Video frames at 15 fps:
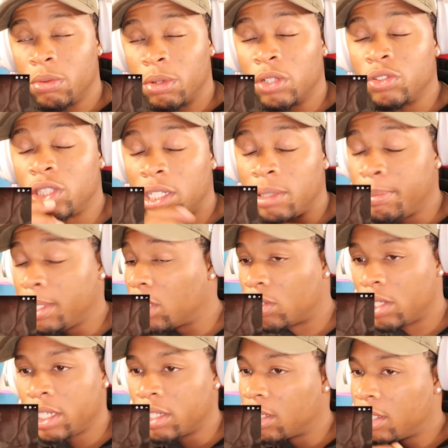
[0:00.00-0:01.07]
should have been on
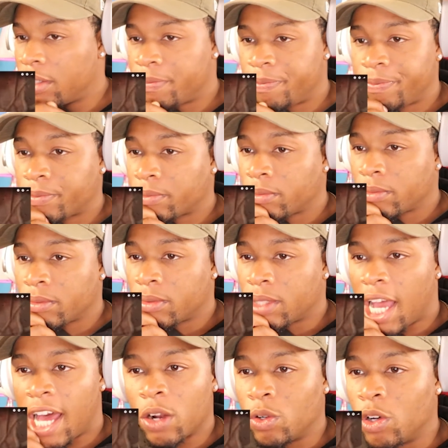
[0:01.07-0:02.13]
here.
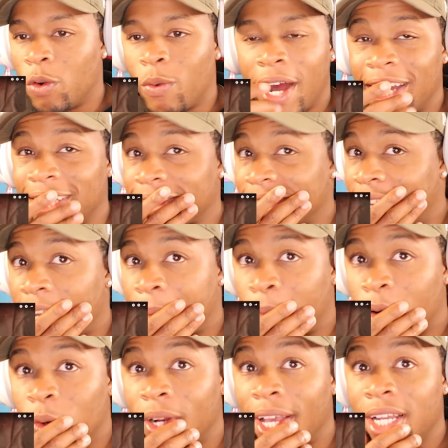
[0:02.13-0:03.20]
I don't know why it's not,
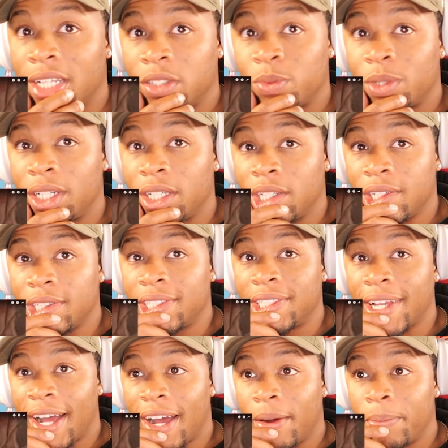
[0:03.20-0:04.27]
bro. That is one of the
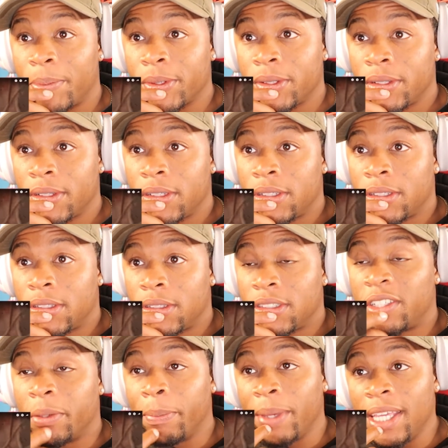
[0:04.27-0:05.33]
top.
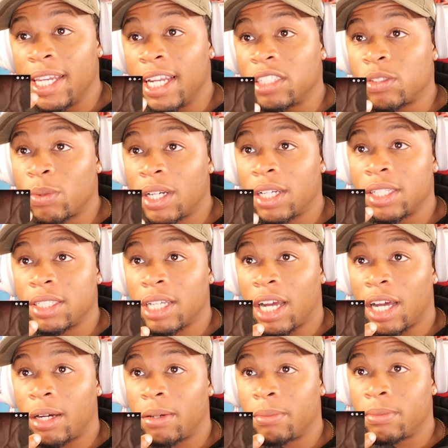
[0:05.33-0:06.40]
To me, that's one of the
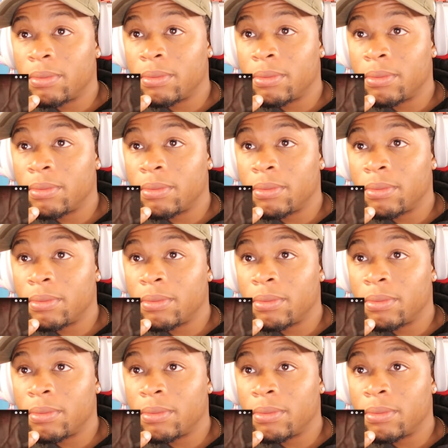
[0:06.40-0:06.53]
top.